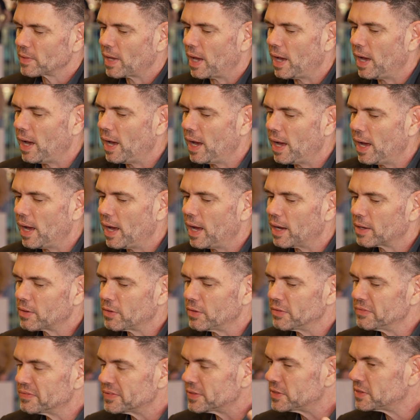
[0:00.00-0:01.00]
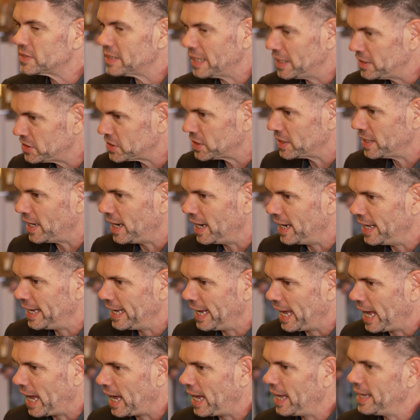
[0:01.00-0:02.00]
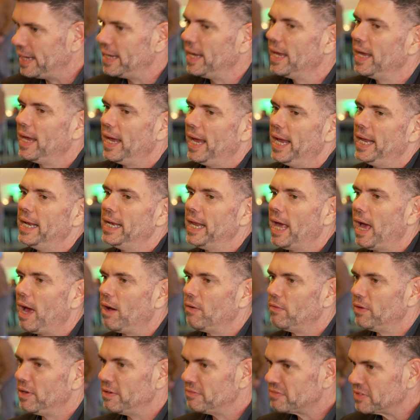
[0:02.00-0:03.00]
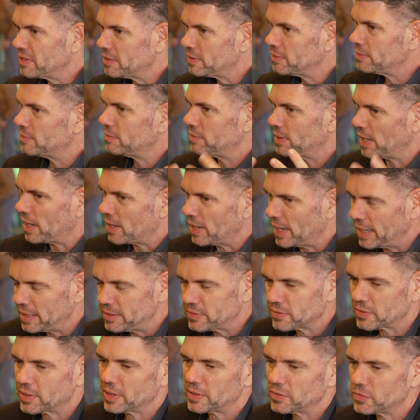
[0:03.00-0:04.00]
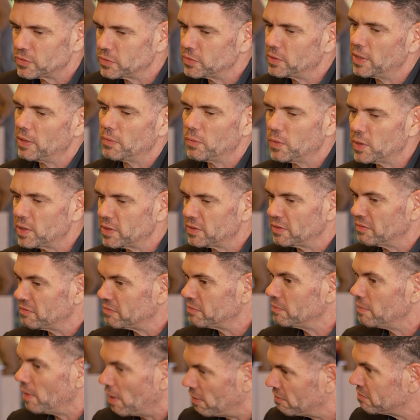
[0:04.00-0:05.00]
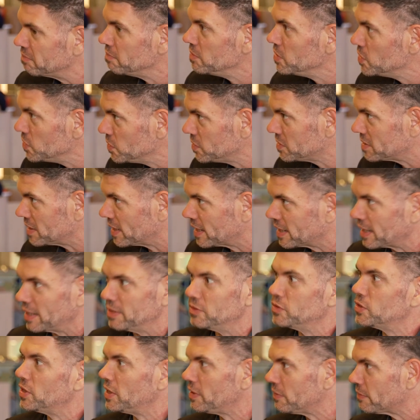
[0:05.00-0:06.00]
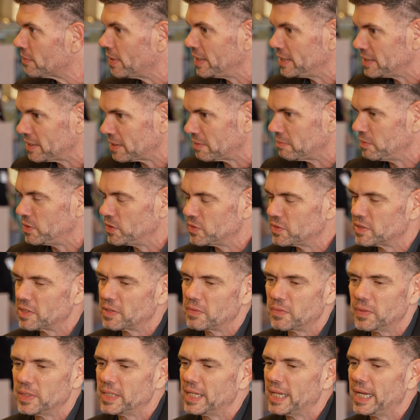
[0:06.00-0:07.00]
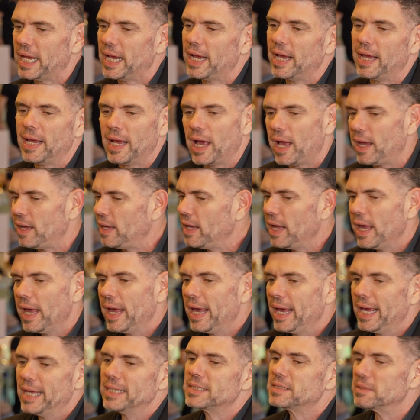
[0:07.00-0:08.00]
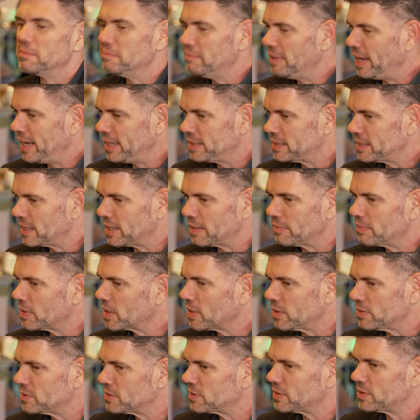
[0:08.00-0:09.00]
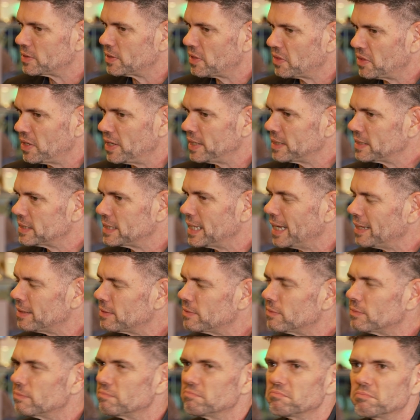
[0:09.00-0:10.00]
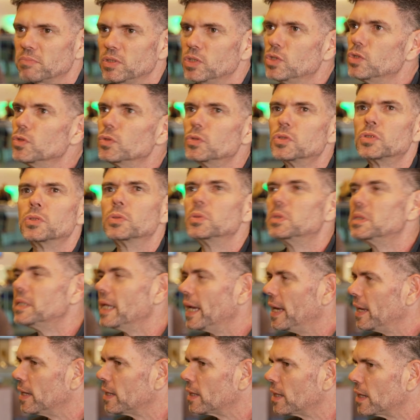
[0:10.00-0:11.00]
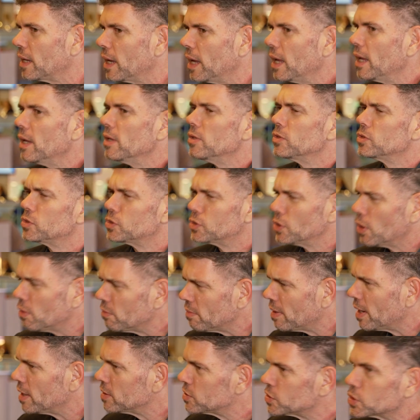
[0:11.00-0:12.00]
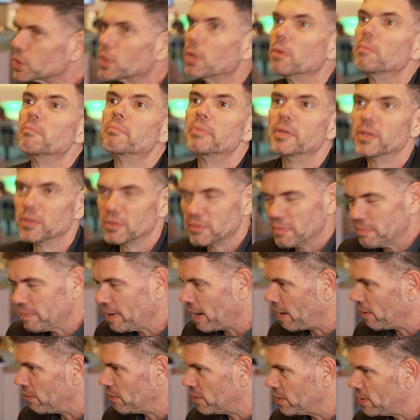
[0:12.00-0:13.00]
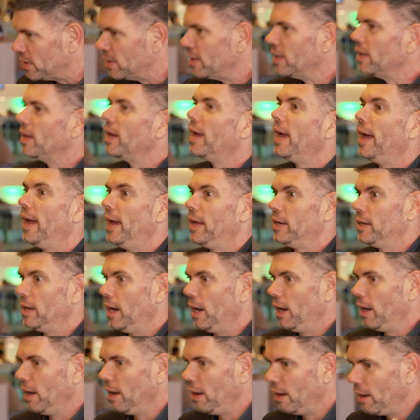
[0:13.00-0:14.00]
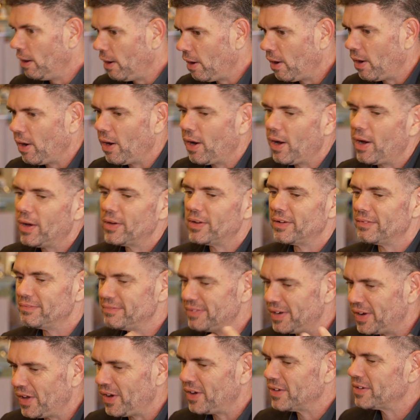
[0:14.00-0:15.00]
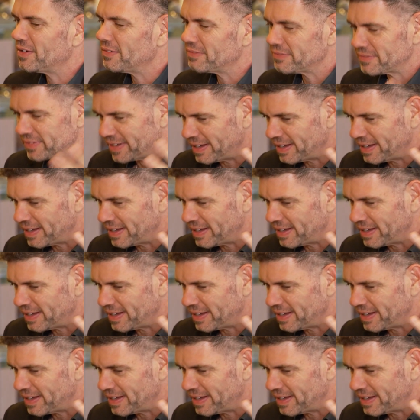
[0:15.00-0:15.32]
uh, conversational AI, and now even they're entering to the world of, of music and generating music with that AI. It's amazing because things that used to take so much compute power and a lot of lot of